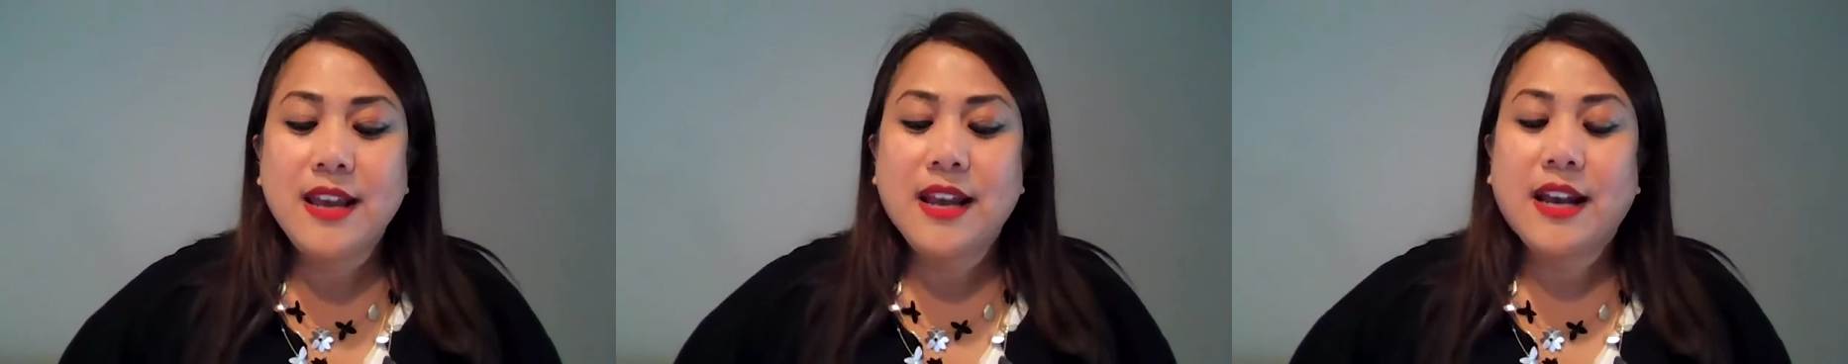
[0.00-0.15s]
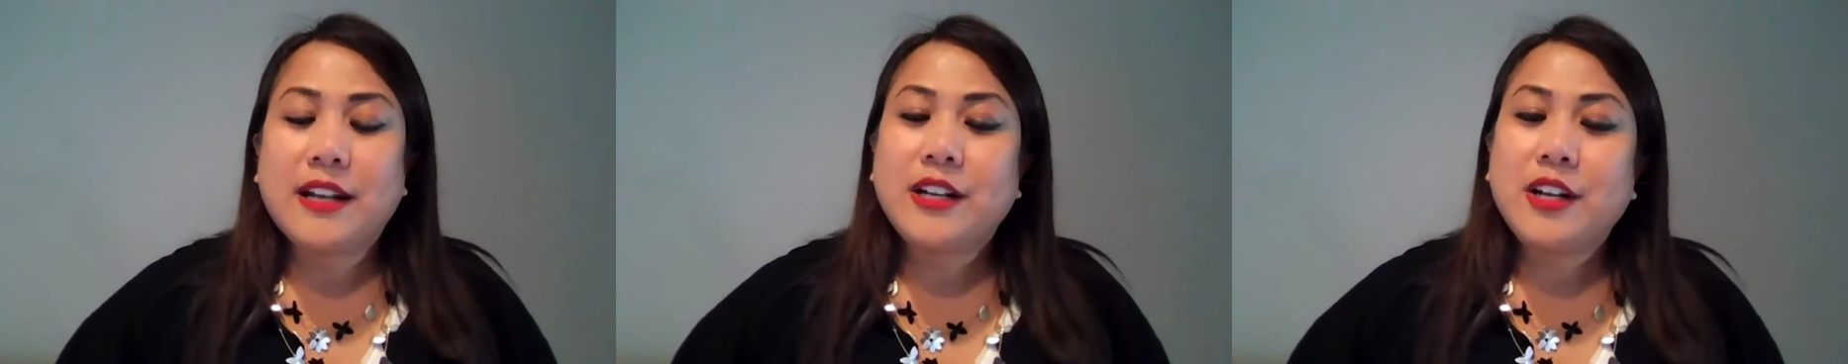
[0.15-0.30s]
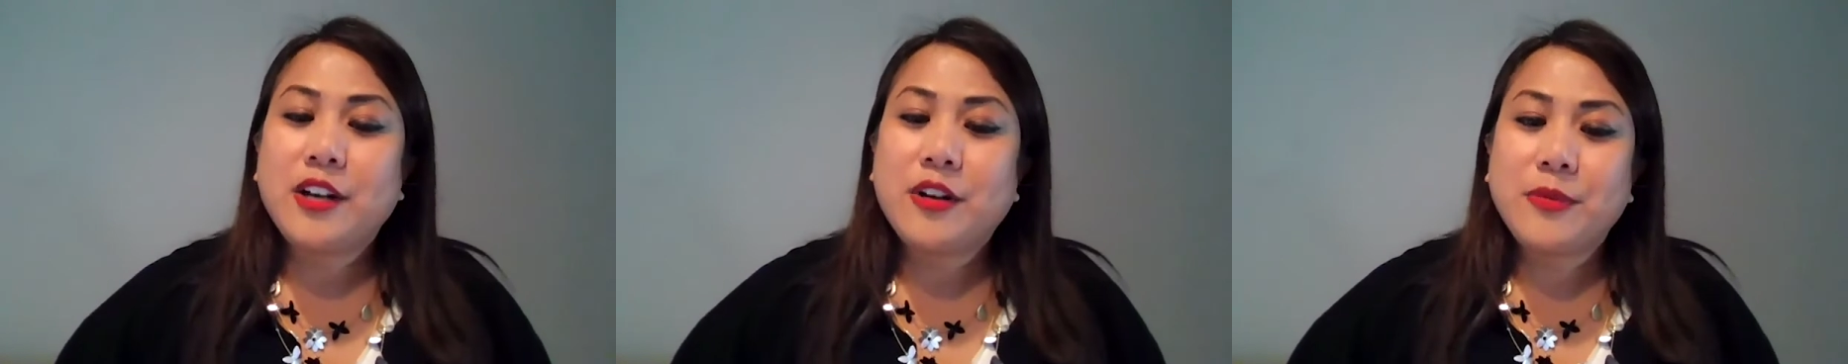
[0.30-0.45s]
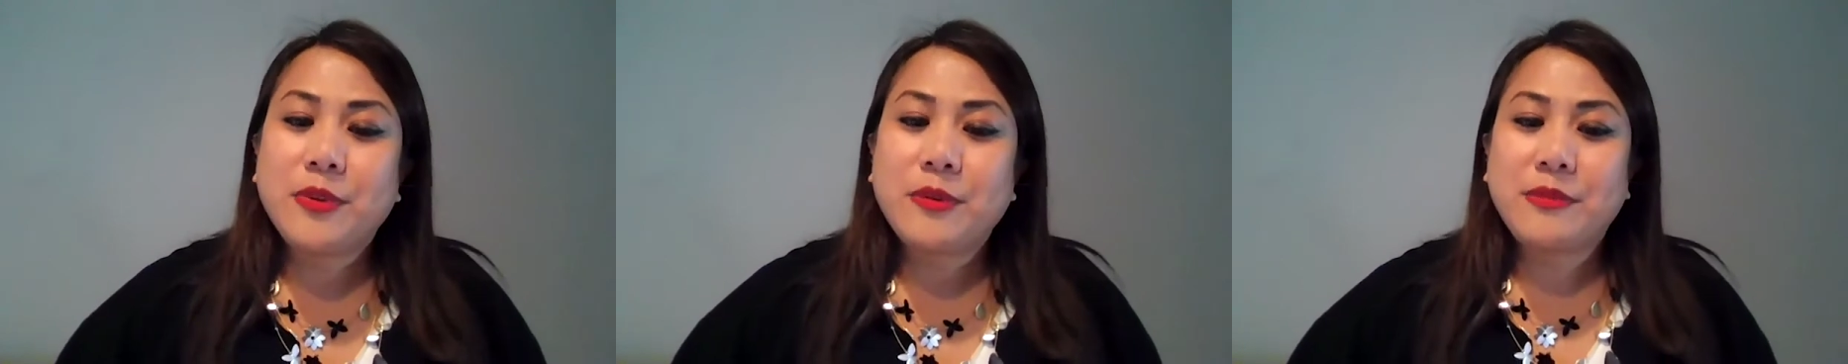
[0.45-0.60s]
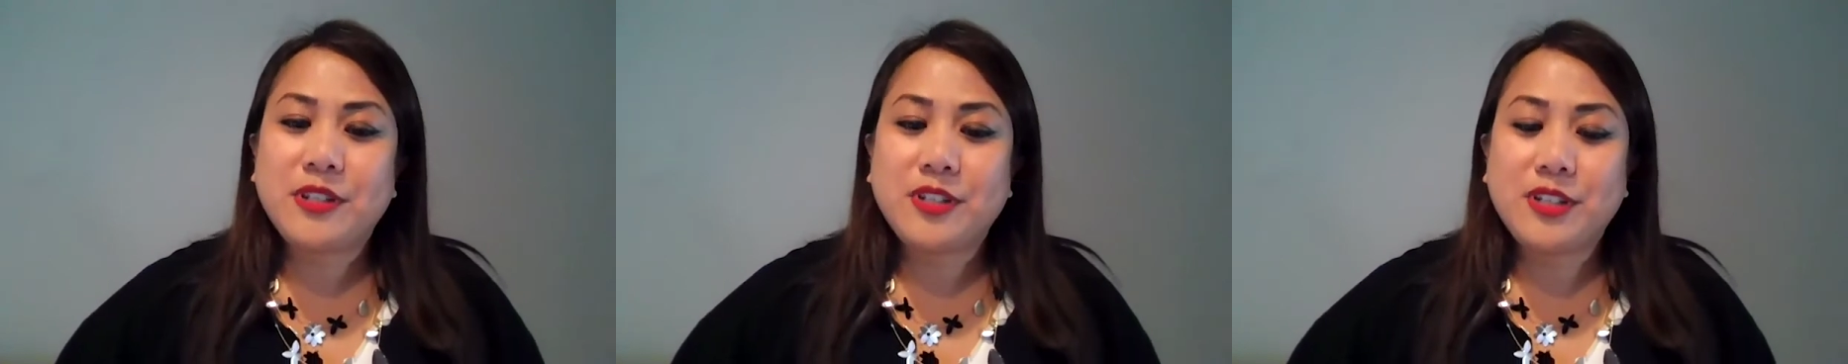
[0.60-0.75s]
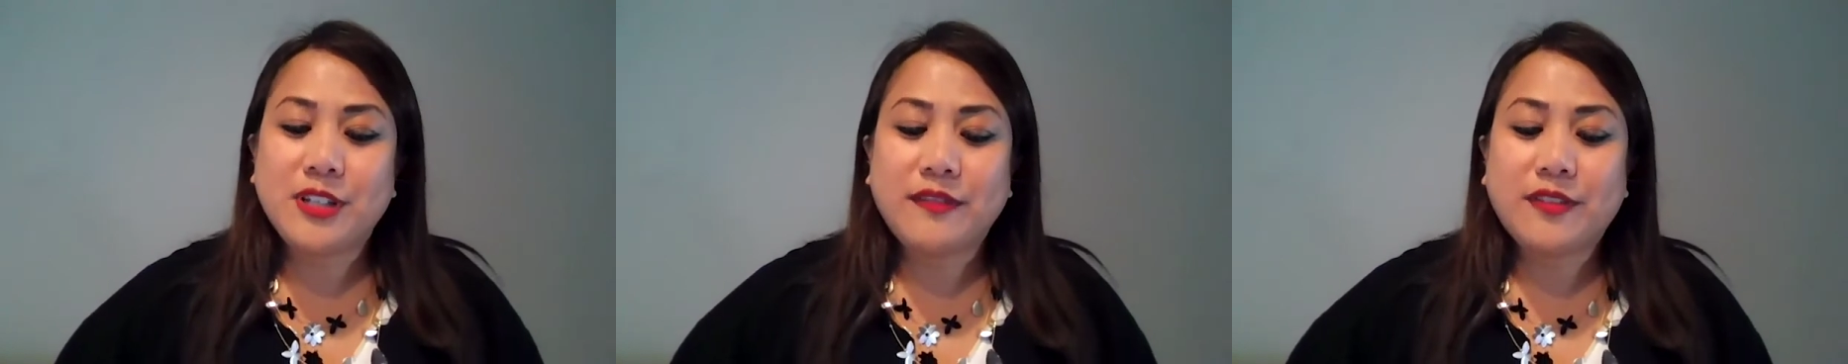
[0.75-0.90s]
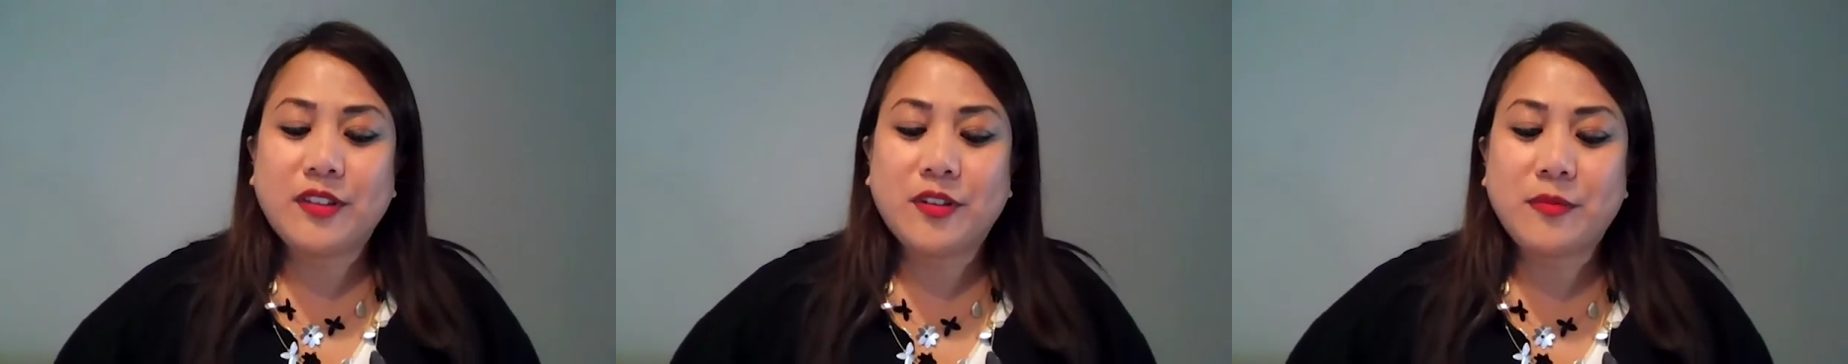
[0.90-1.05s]
and help them
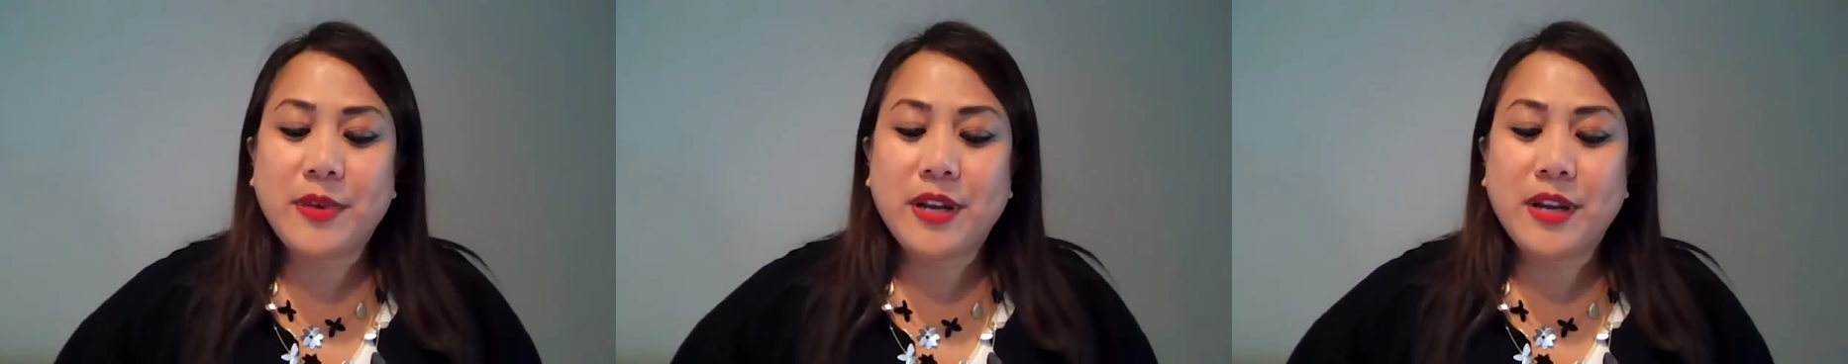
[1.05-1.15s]
achieve their